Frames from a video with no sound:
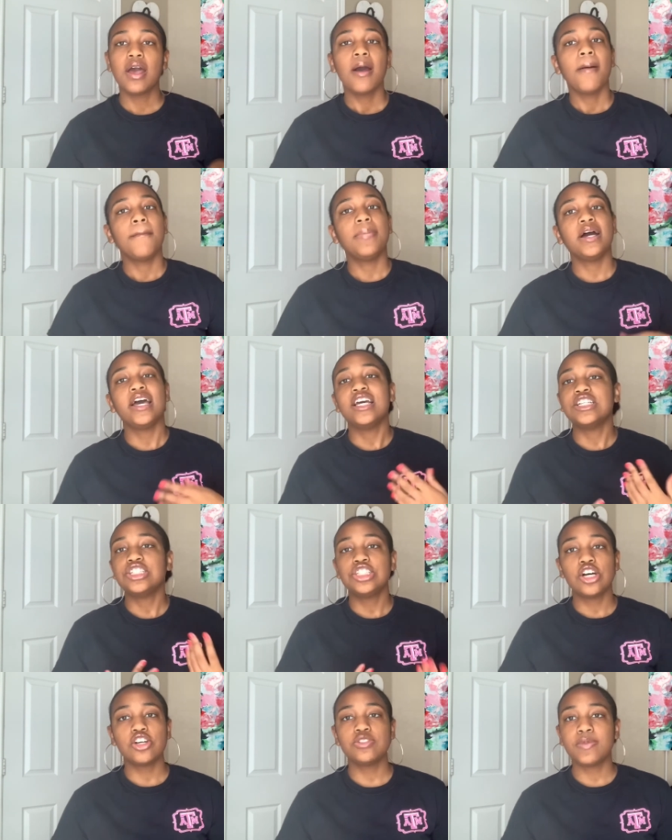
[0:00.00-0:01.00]
But it
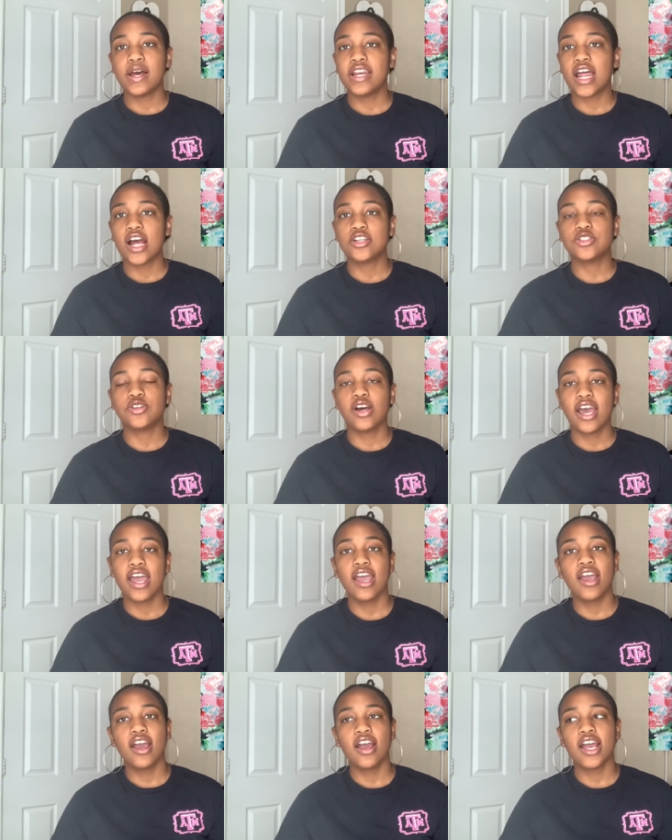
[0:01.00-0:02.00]
shows my natural
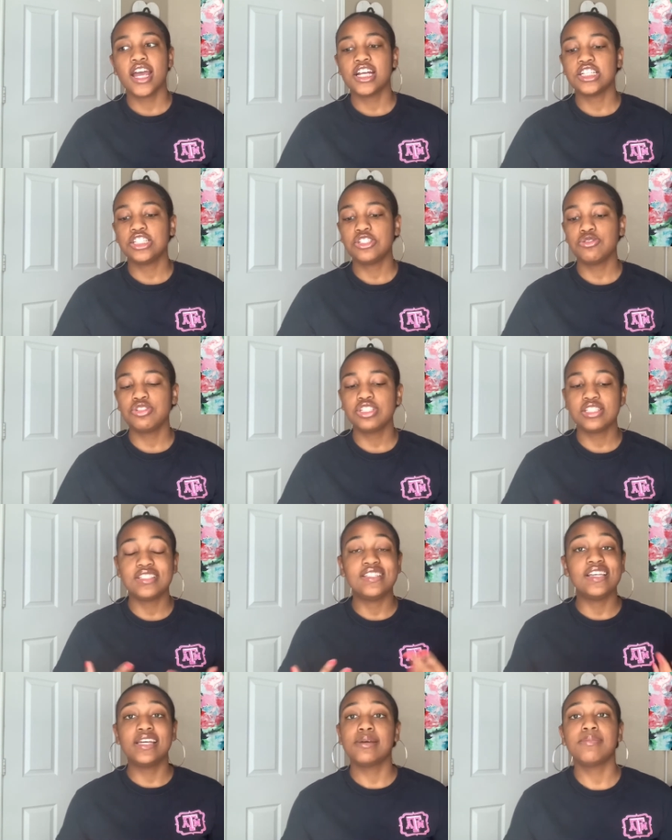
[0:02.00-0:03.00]
hair and she was just
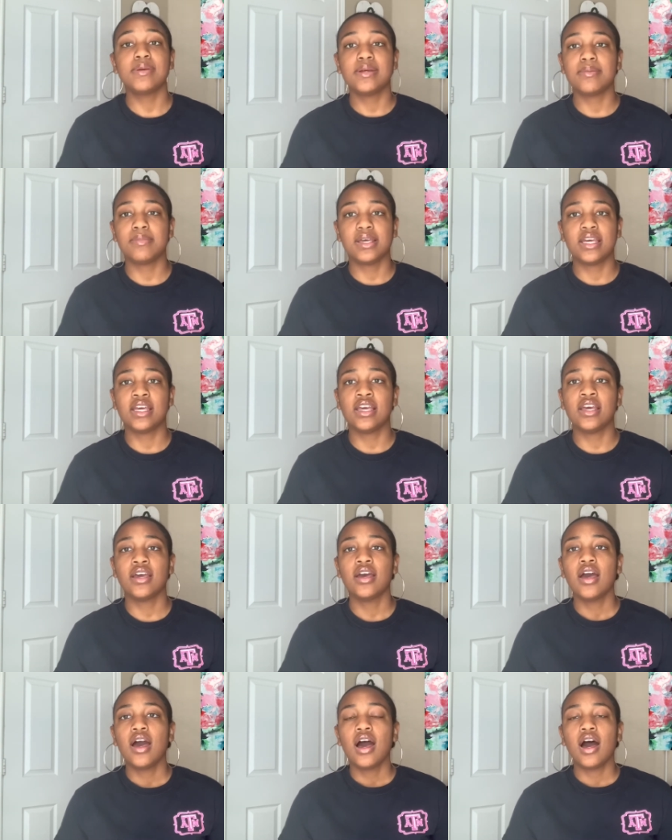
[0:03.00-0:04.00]
DMing me
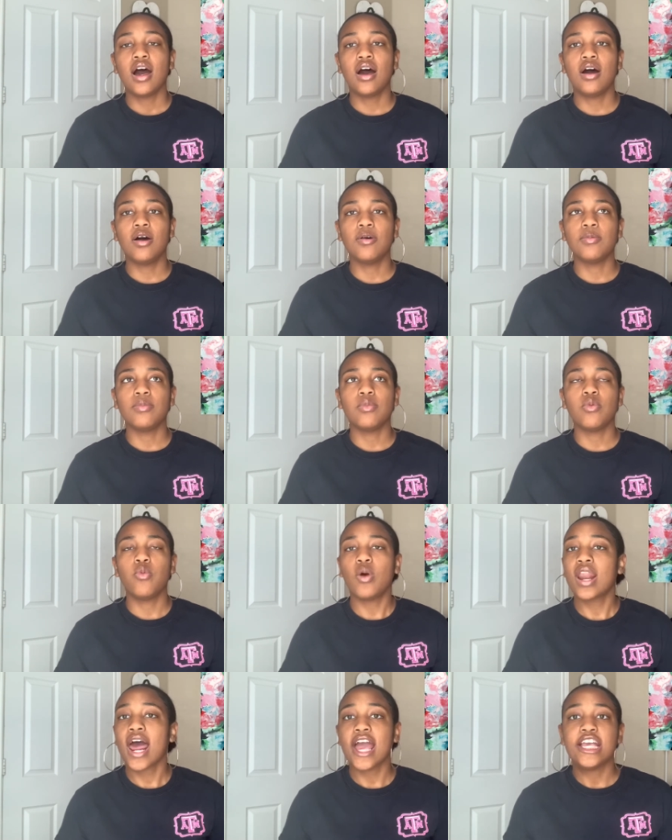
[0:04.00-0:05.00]
um,
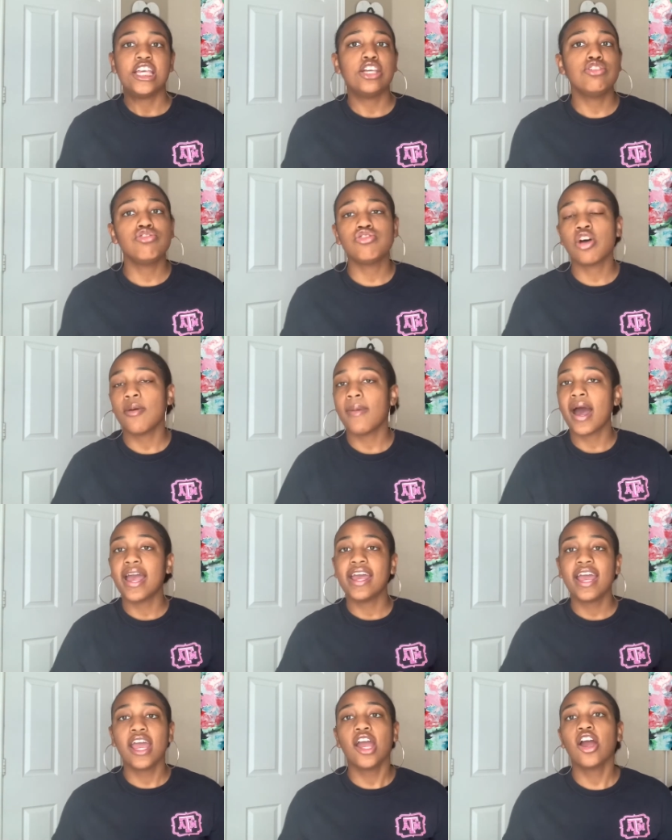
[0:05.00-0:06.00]
what I use on my
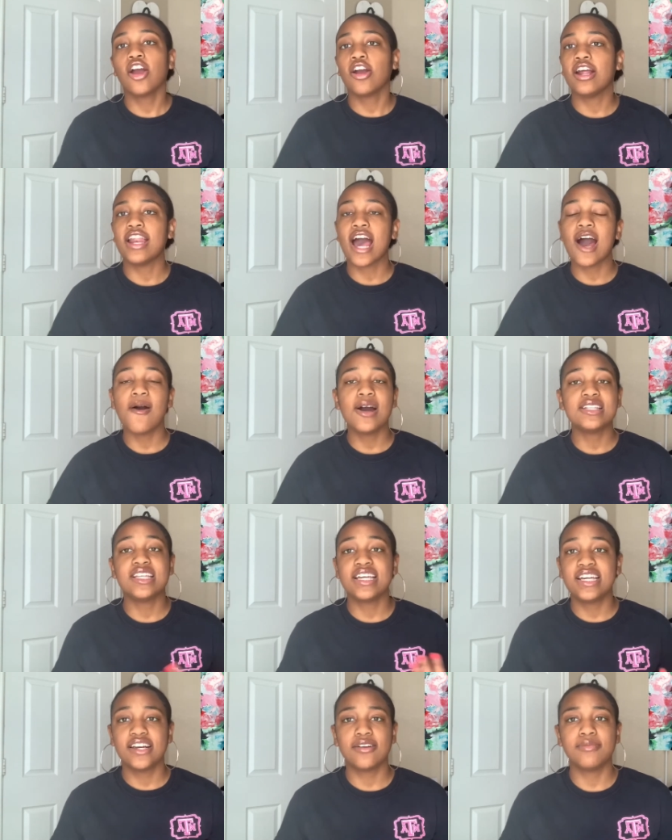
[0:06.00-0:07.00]
hair and how I
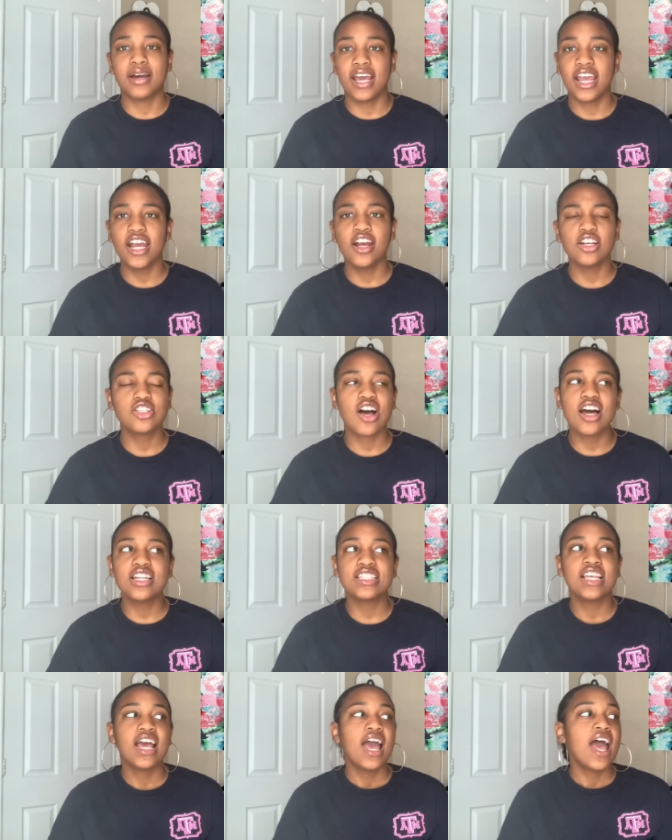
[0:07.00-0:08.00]
take care of my hair. So I
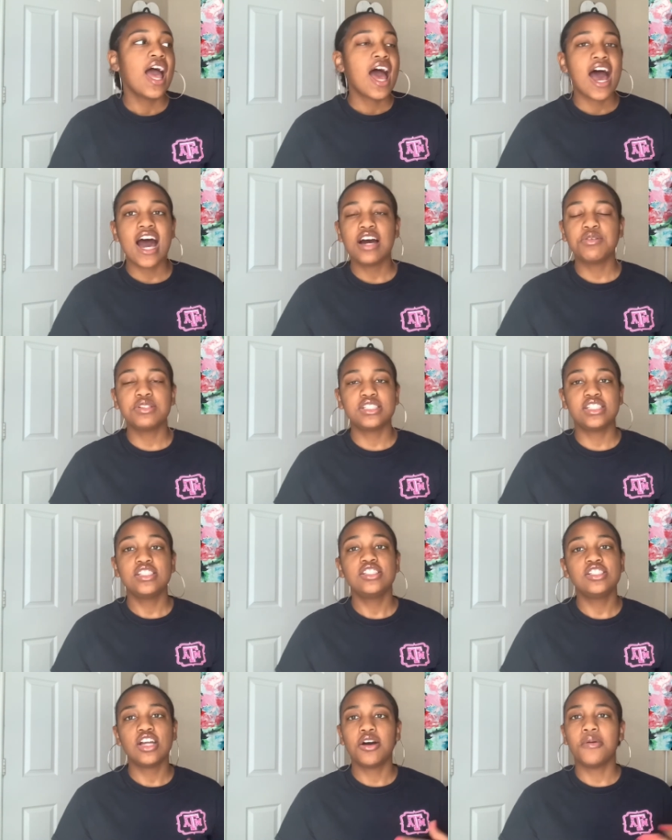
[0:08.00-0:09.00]
just, I was,
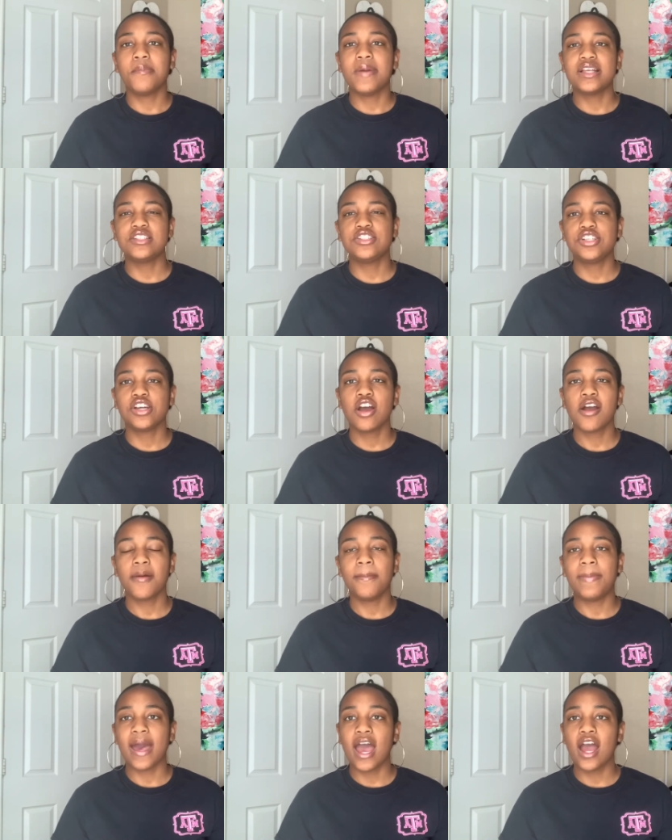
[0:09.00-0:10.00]
you know, messaging her
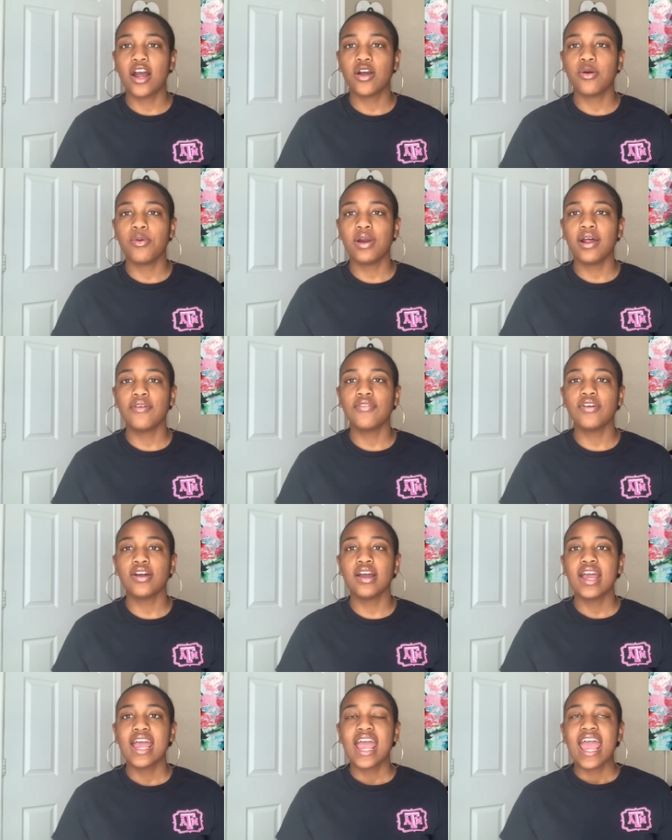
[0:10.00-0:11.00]
back or whatever.
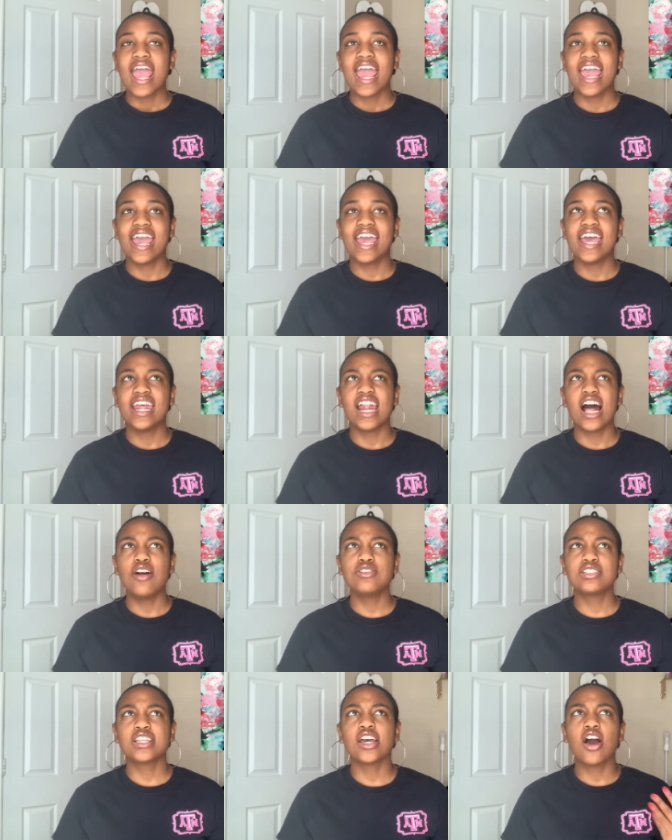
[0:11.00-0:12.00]
And I
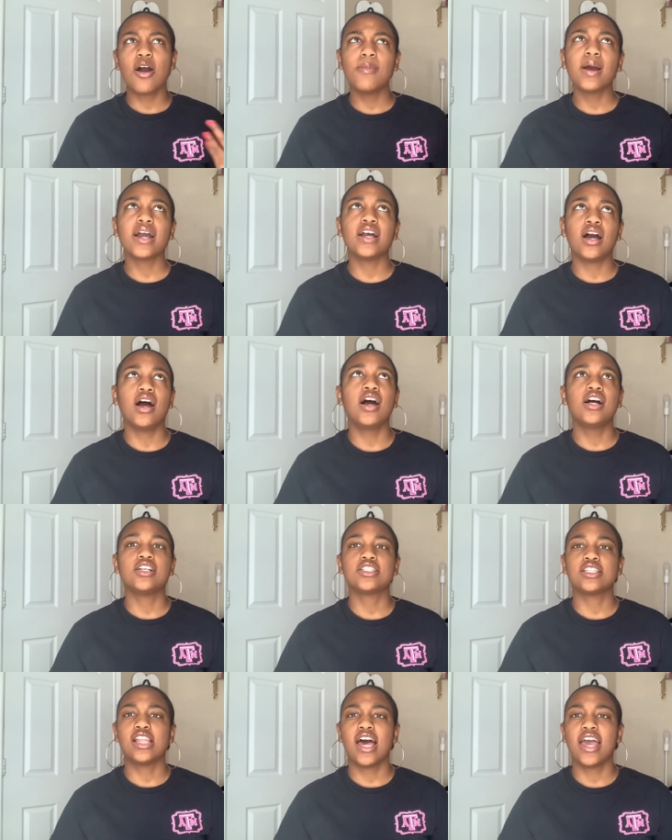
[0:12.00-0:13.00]
was just like, oh my
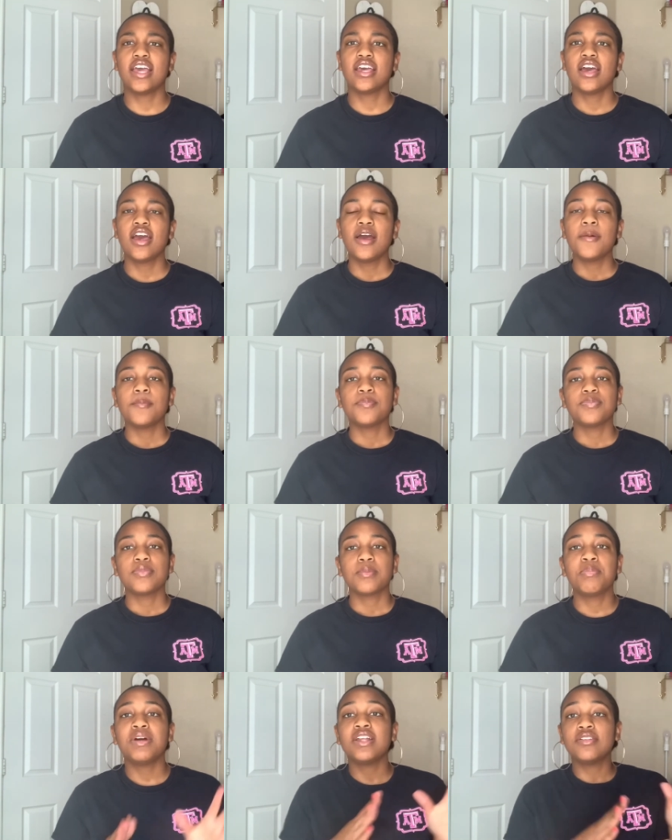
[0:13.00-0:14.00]
gosh, like,
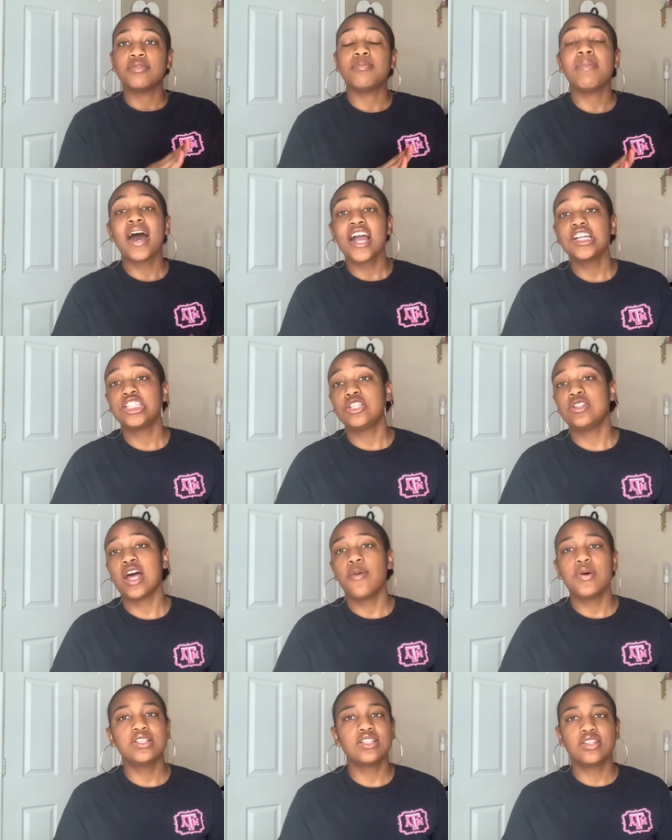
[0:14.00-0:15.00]
but mind you, that
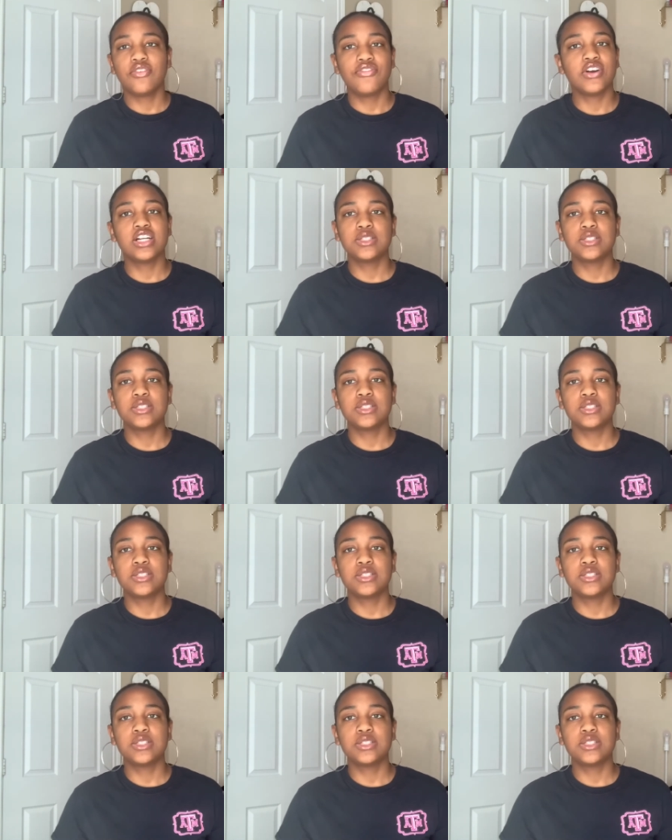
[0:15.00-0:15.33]
wasn't the first